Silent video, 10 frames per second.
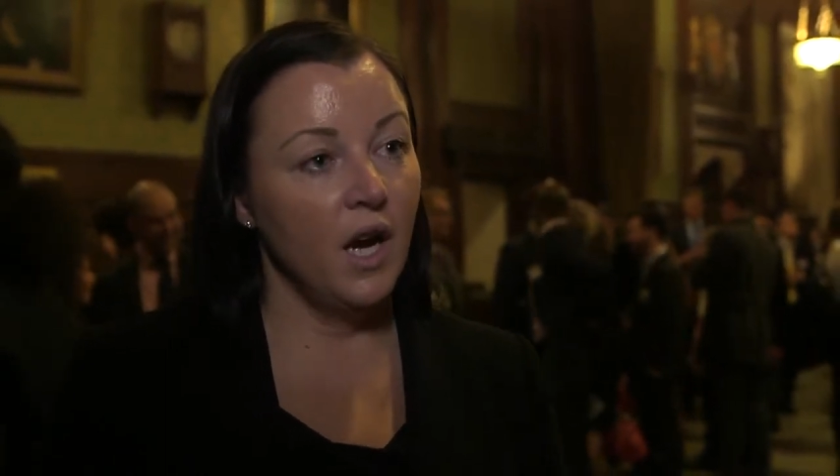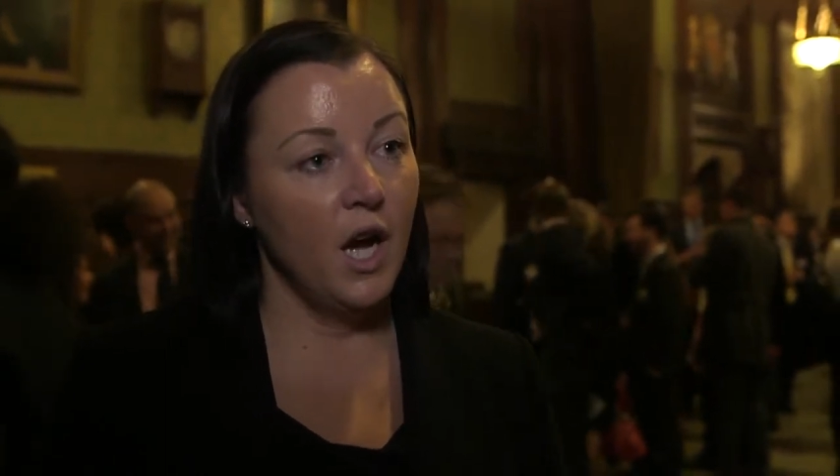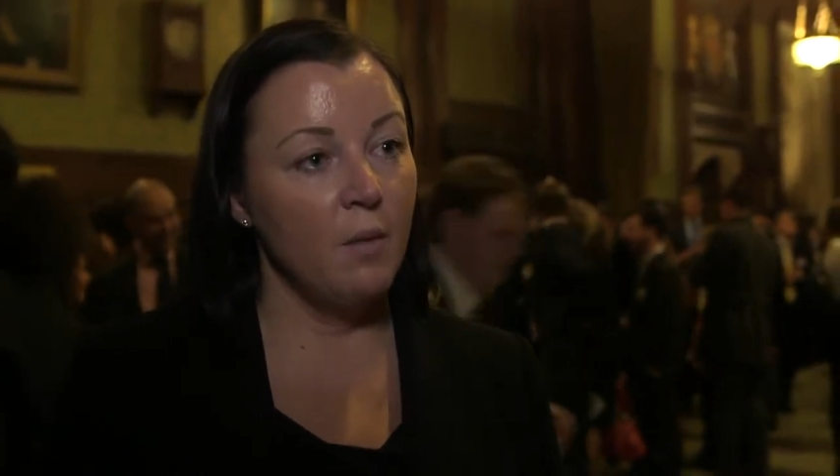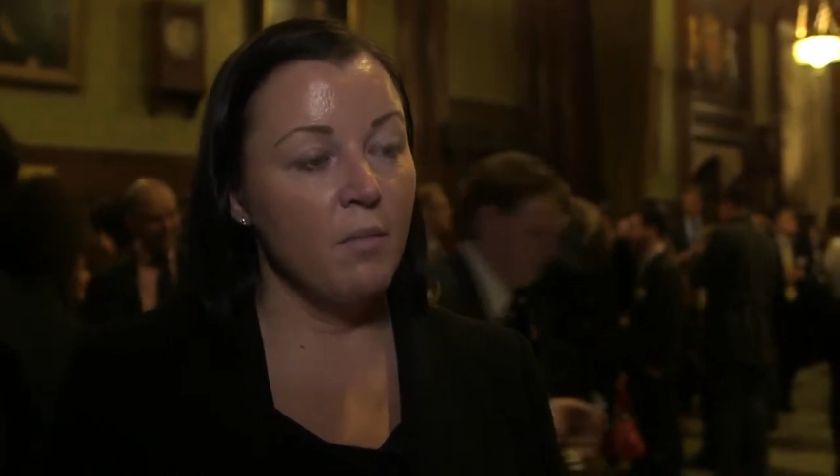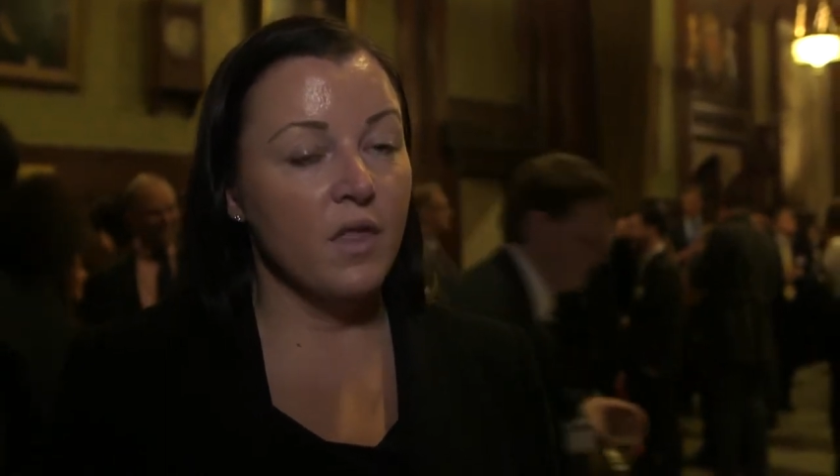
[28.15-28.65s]

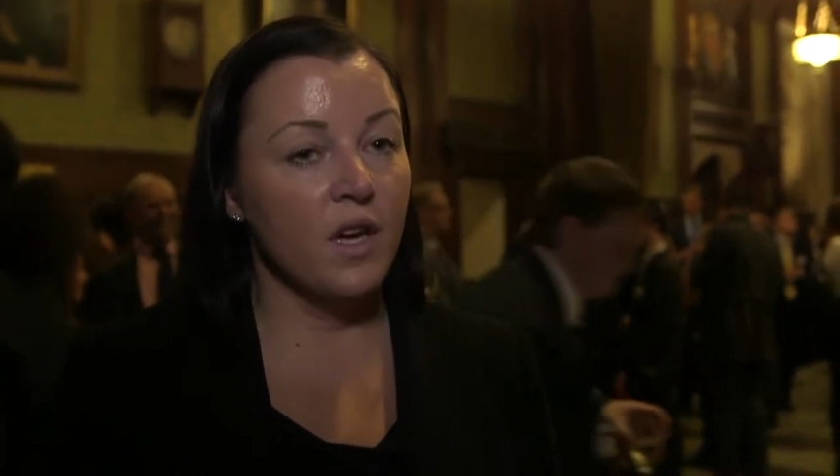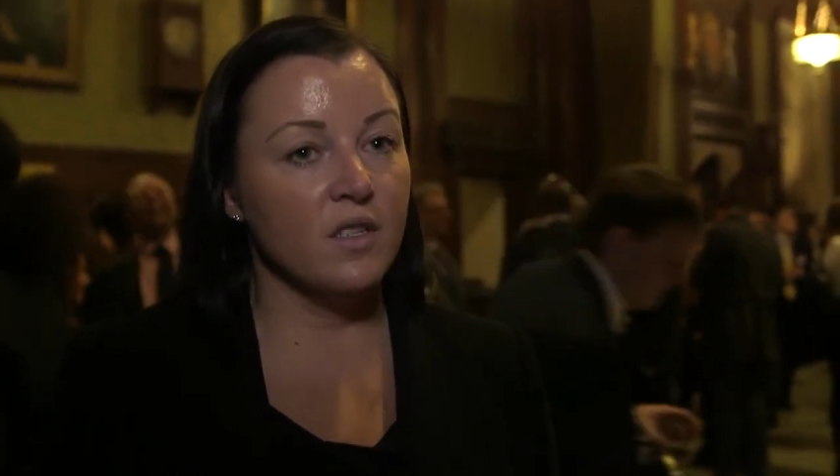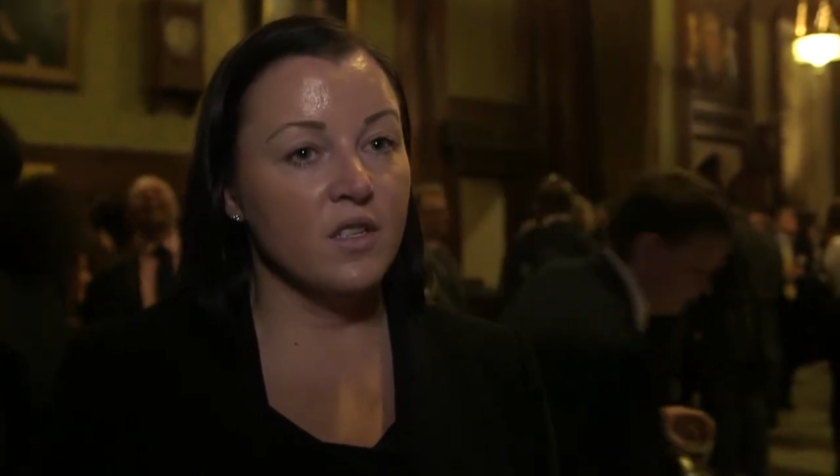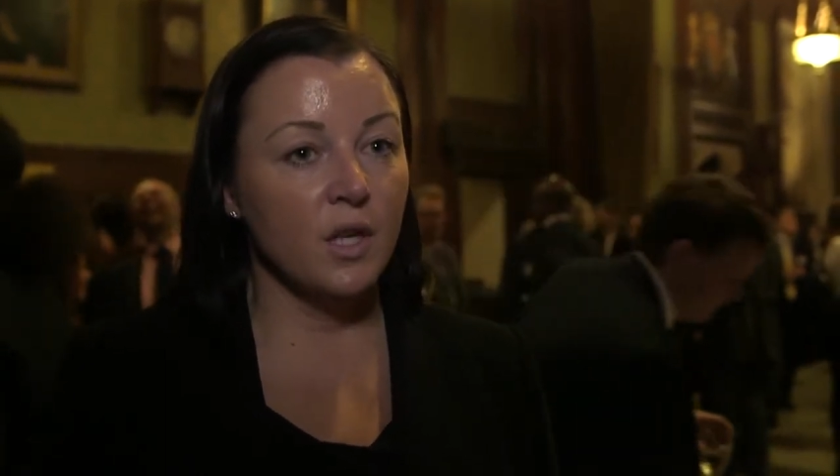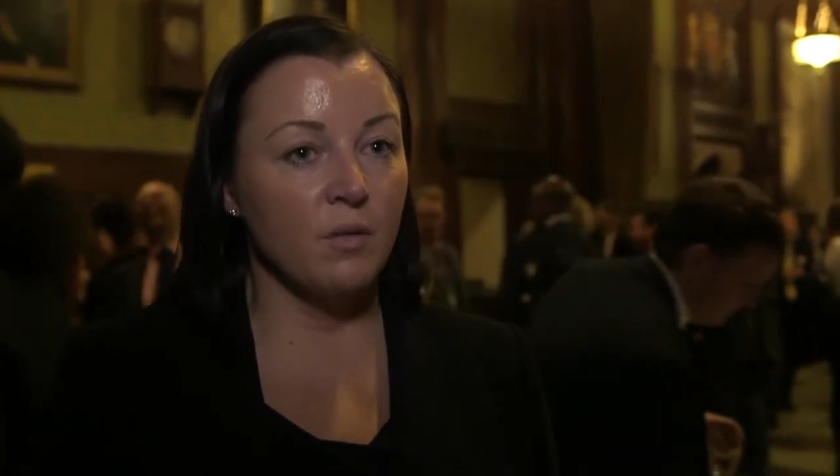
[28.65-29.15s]

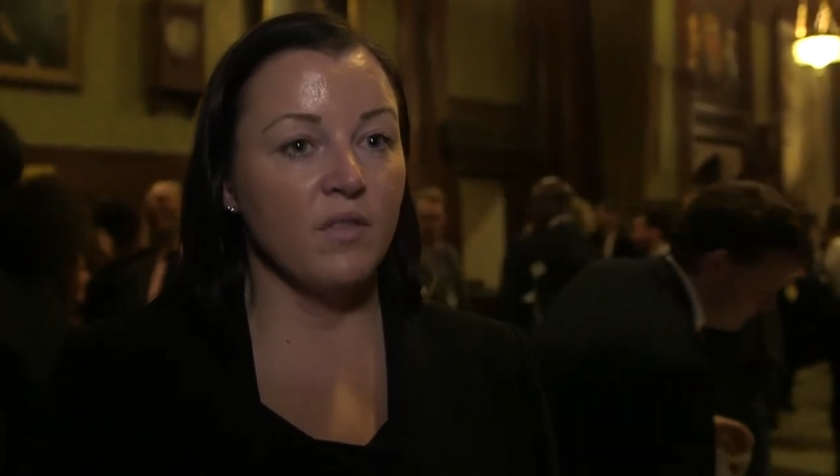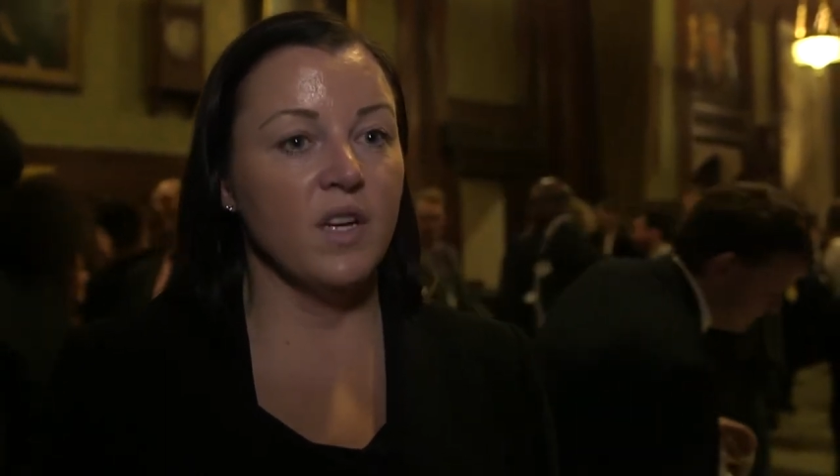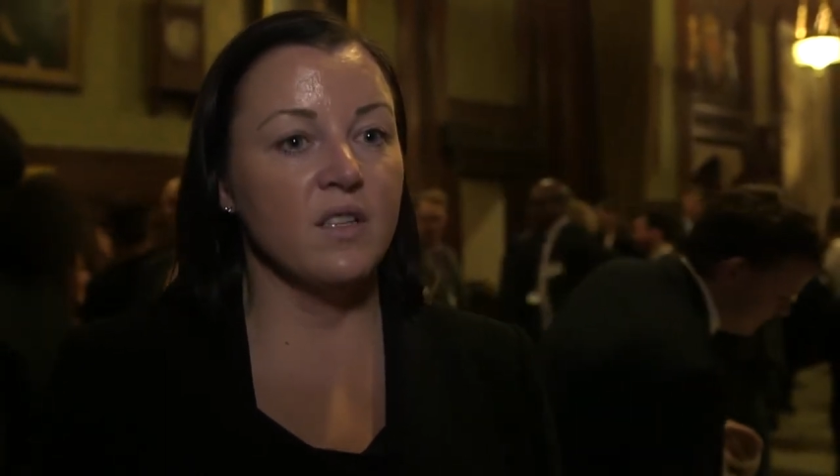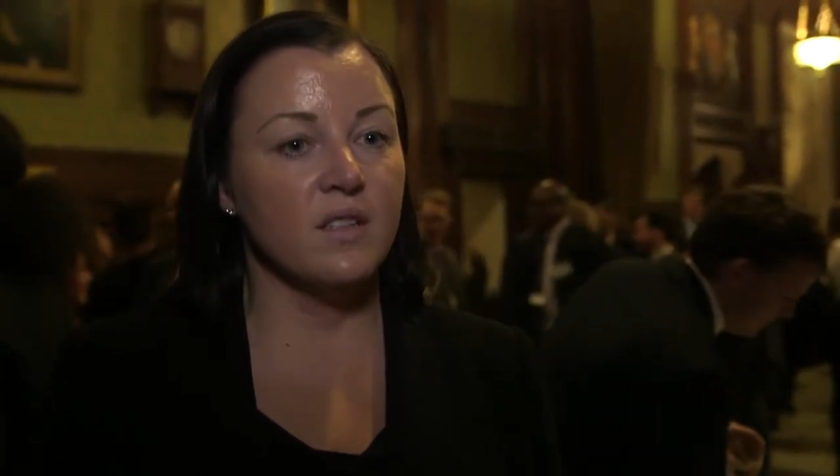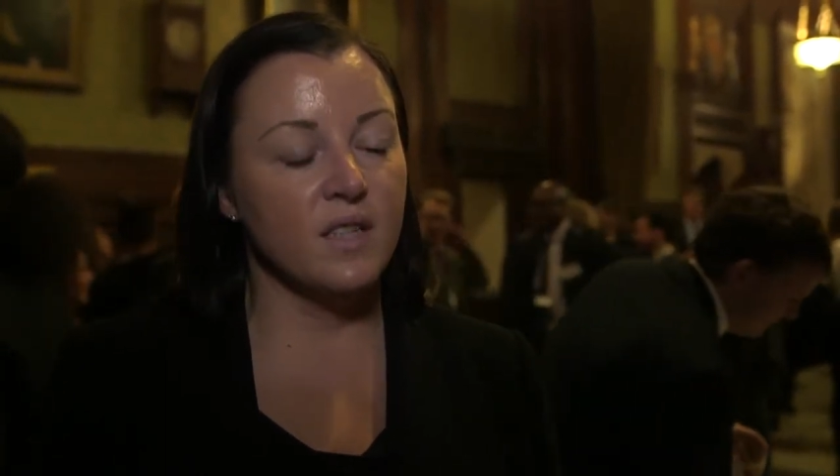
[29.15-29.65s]
that
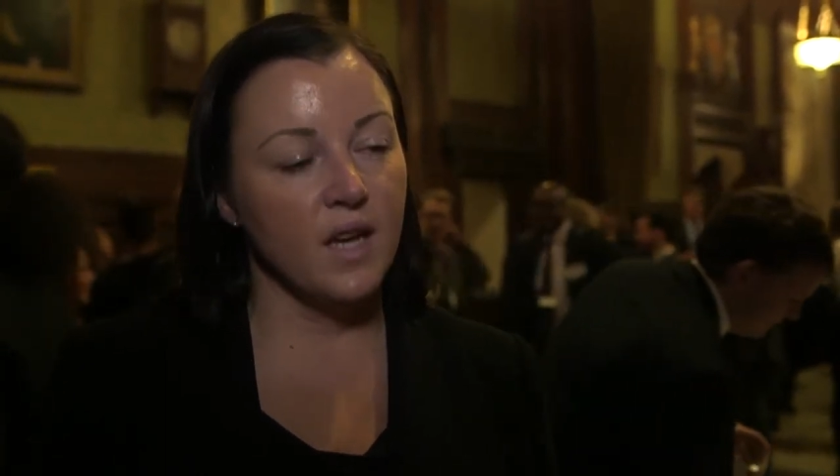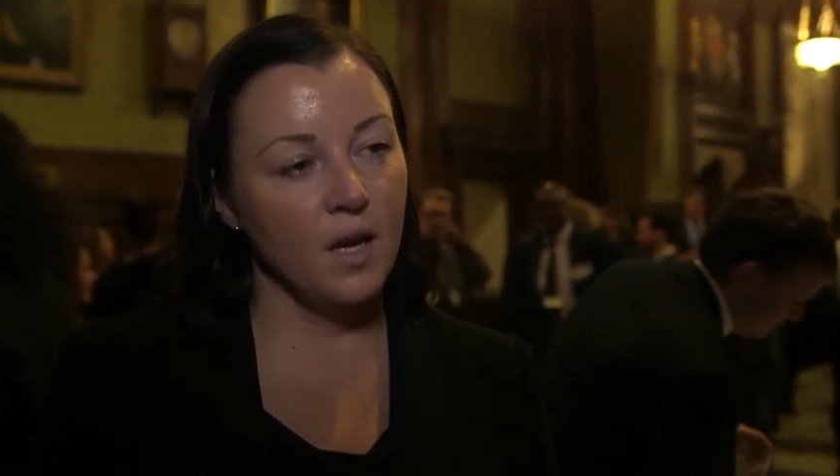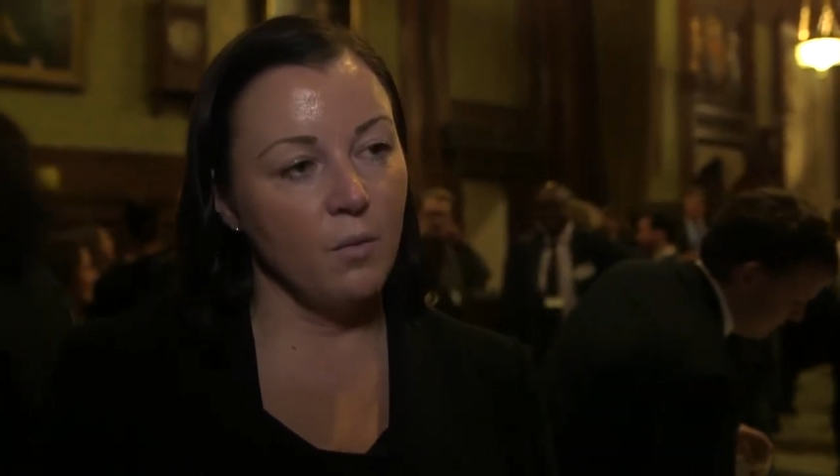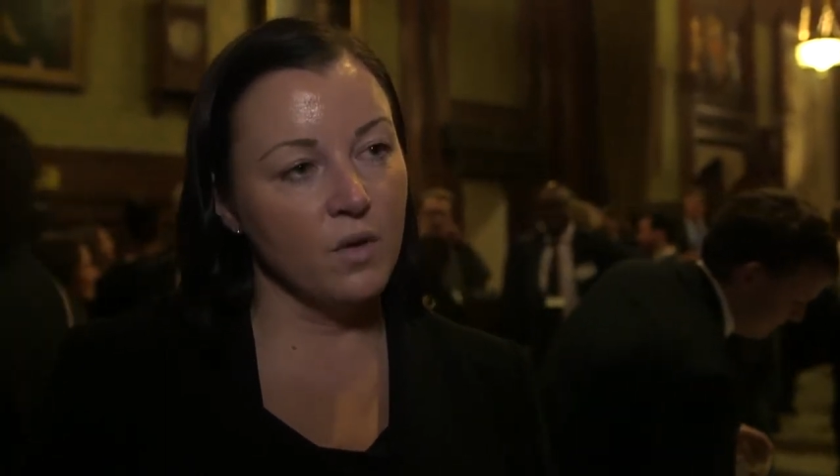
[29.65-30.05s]
university